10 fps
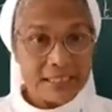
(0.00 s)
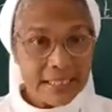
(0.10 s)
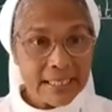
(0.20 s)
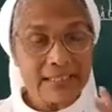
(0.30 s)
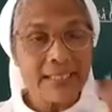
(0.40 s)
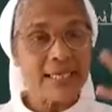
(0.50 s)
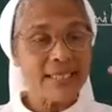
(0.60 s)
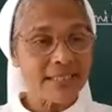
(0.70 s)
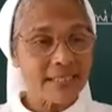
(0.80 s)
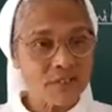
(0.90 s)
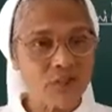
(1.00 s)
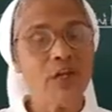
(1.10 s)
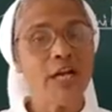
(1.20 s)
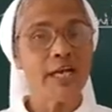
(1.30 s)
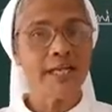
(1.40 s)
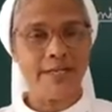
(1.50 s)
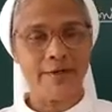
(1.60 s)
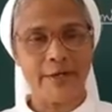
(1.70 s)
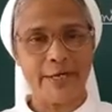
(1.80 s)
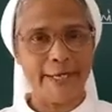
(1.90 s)
There is a thrill
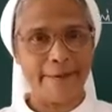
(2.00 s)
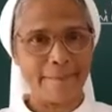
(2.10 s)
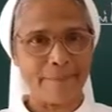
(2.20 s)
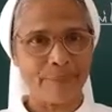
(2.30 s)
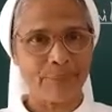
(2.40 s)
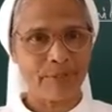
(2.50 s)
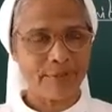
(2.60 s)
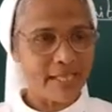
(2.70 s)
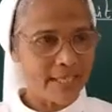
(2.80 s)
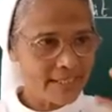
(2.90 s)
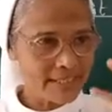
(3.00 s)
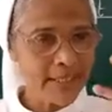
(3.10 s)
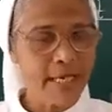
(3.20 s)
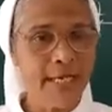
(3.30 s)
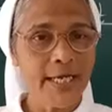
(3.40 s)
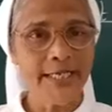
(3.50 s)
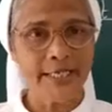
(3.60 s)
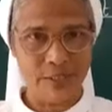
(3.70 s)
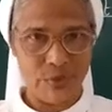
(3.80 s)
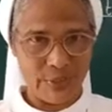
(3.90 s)
in reading. There is a thrill
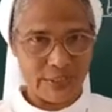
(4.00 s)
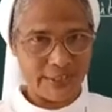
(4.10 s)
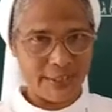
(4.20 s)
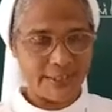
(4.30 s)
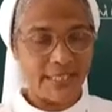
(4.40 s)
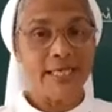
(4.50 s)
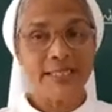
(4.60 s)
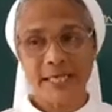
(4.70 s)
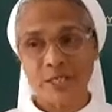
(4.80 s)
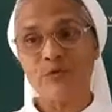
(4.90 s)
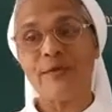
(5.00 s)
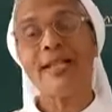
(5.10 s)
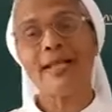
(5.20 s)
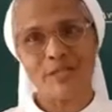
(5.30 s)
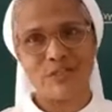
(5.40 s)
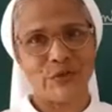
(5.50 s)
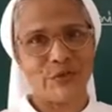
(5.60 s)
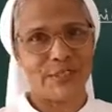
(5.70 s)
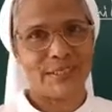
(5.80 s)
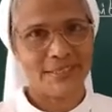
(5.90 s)
in doing things. There you will enjoy.
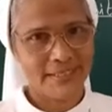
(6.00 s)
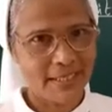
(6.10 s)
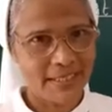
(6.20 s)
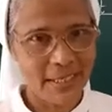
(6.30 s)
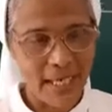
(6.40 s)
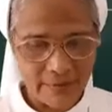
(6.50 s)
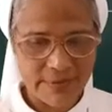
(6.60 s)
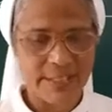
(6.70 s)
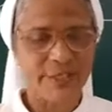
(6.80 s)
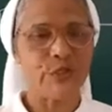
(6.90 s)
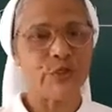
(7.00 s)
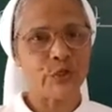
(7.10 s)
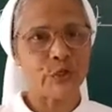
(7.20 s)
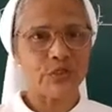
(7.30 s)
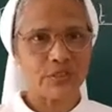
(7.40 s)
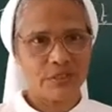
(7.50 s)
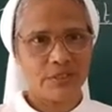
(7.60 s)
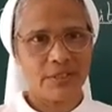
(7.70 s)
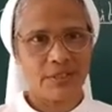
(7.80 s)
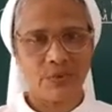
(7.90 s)
Is it clear? I will send you the notes.
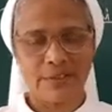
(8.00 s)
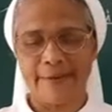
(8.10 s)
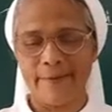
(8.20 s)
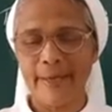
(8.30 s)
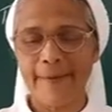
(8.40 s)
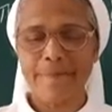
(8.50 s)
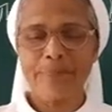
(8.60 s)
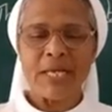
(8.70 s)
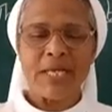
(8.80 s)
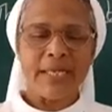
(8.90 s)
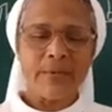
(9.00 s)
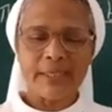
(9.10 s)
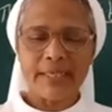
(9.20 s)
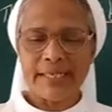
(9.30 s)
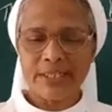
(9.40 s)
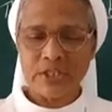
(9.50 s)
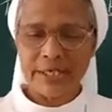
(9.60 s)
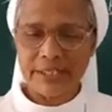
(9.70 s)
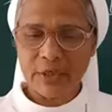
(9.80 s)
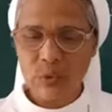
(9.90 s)
Then you can. Okay. Now the next
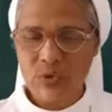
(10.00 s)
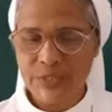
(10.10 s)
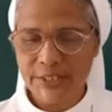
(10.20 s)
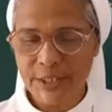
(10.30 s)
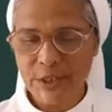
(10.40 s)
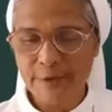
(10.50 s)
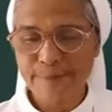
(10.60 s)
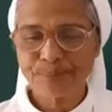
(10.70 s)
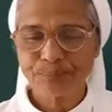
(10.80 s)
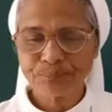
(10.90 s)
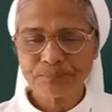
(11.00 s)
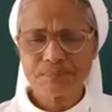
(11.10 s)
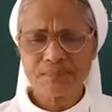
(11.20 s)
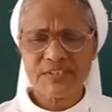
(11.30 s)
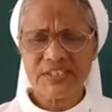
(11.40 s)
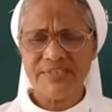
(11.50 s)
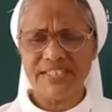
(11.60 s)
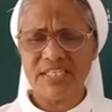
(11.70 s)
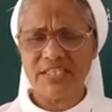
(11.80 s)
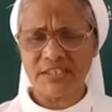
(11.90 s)
another question is.
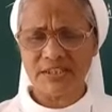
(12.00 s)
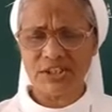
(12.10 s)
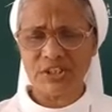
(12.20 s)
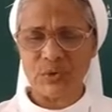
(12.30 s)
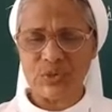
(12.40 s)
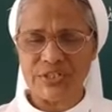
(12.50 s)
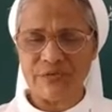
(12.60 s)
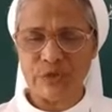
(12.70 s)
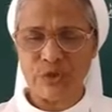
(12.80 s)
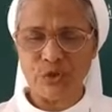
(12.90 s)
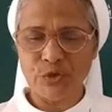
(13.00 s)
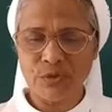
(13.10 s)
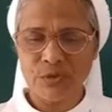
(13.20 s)
What is the third question for you?